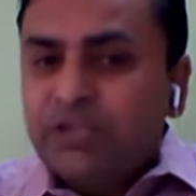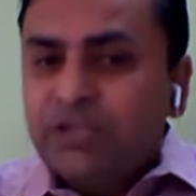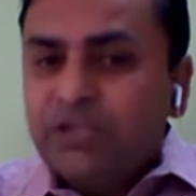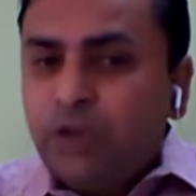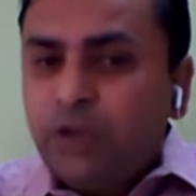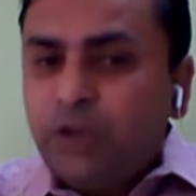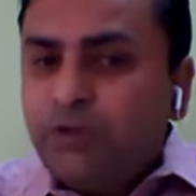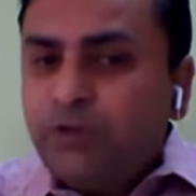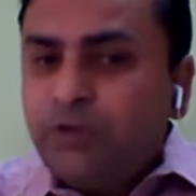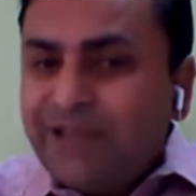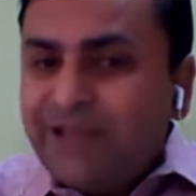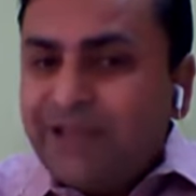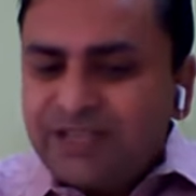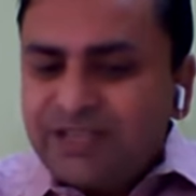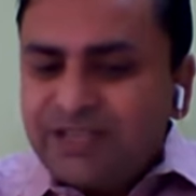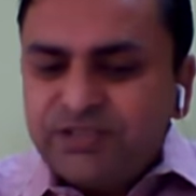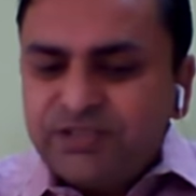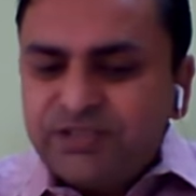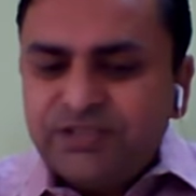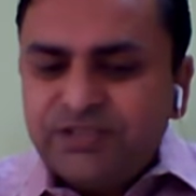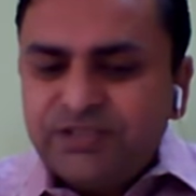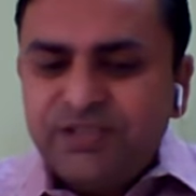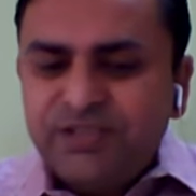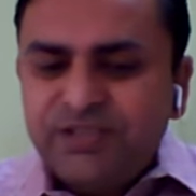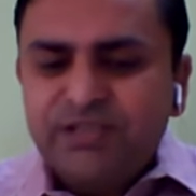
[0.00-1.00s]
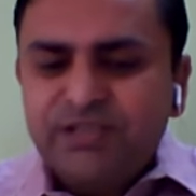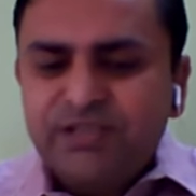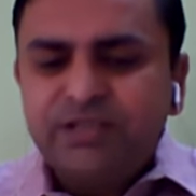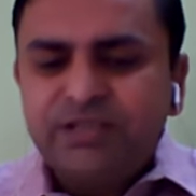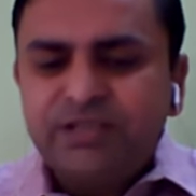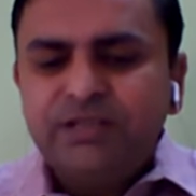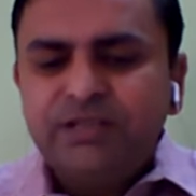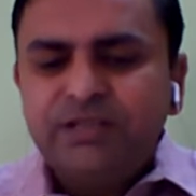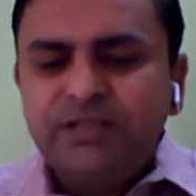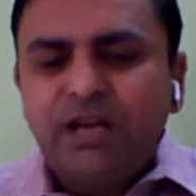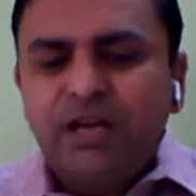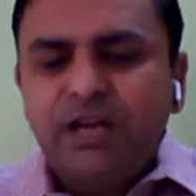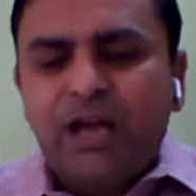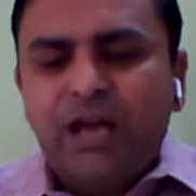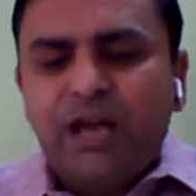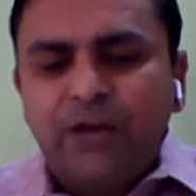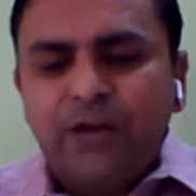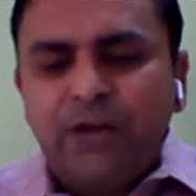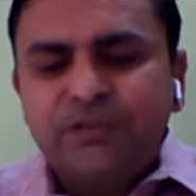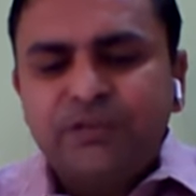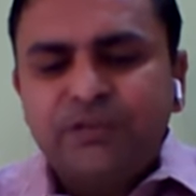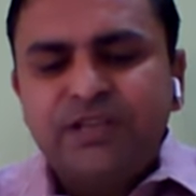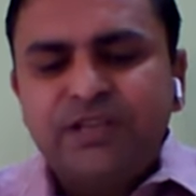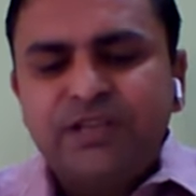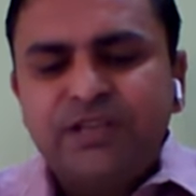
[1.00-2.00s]
Now, next stage is
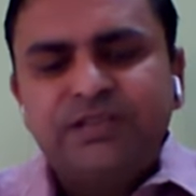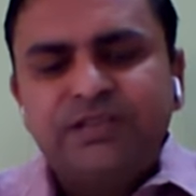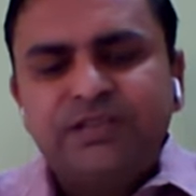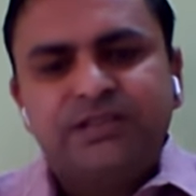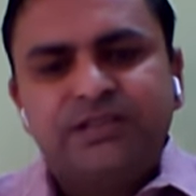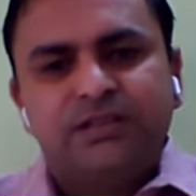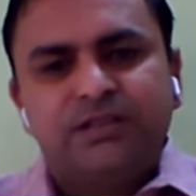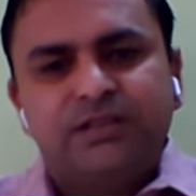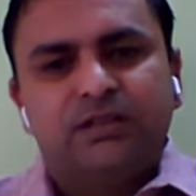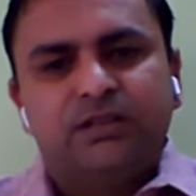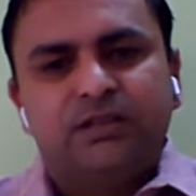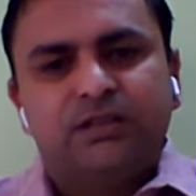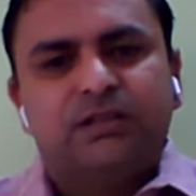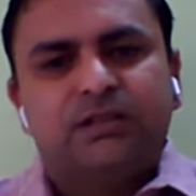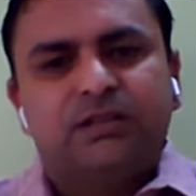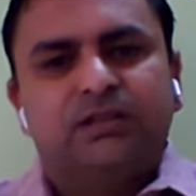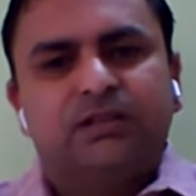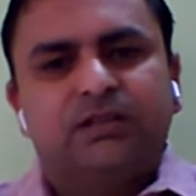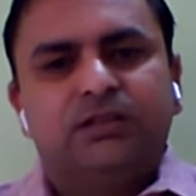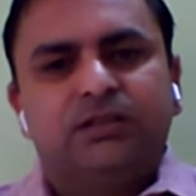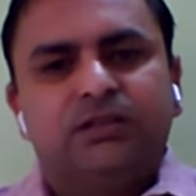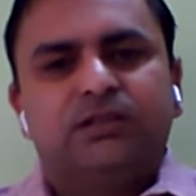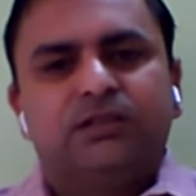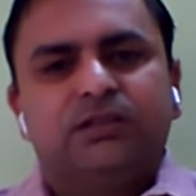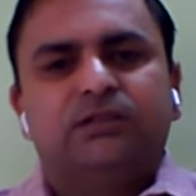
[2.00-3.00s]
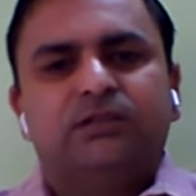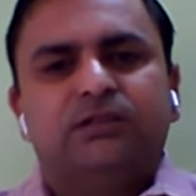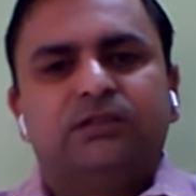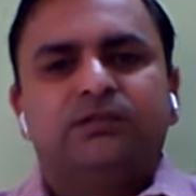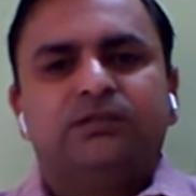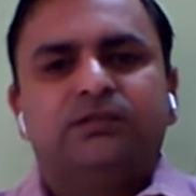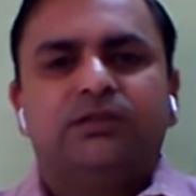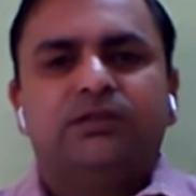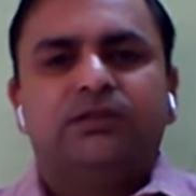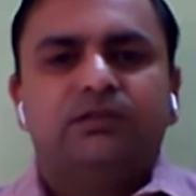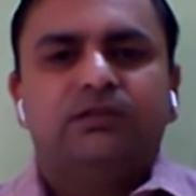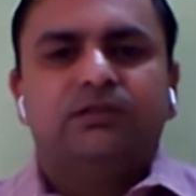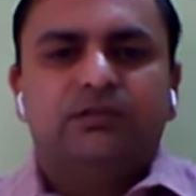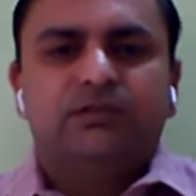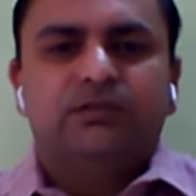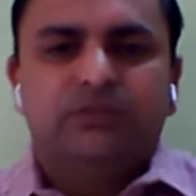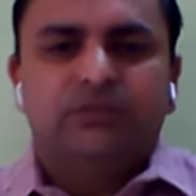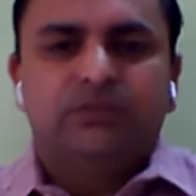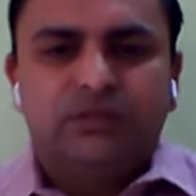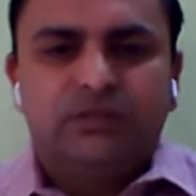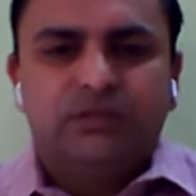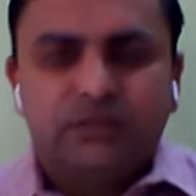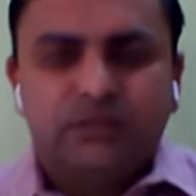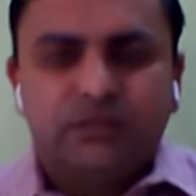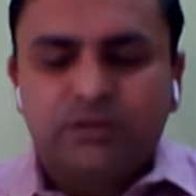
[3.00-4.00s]
adolescence
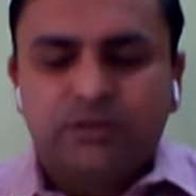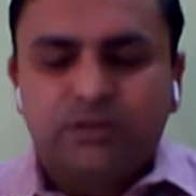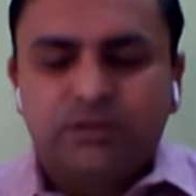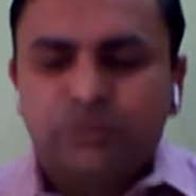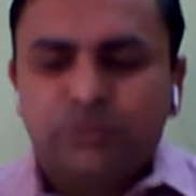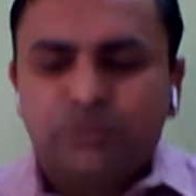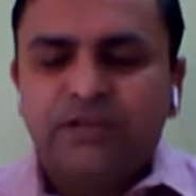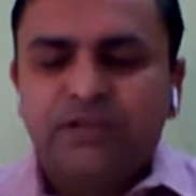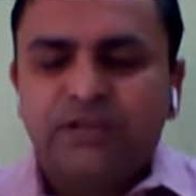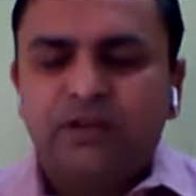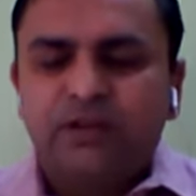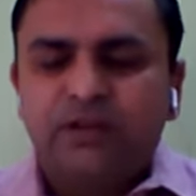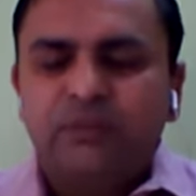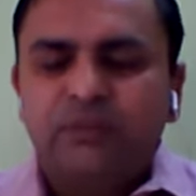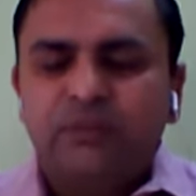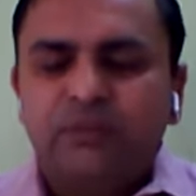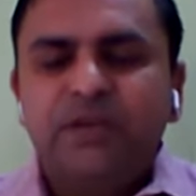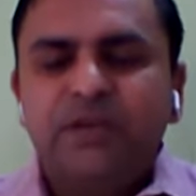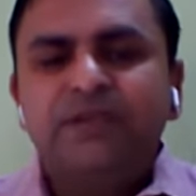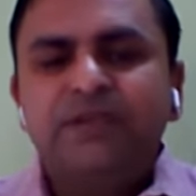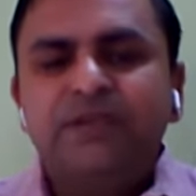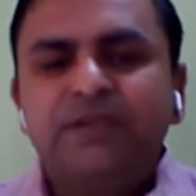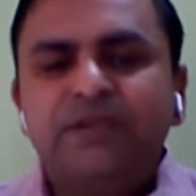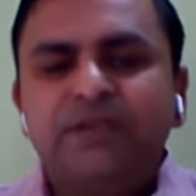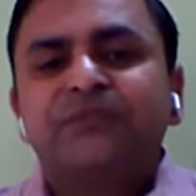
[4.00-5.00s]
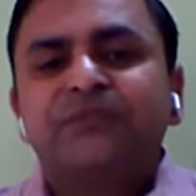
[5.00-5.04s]
growth and development,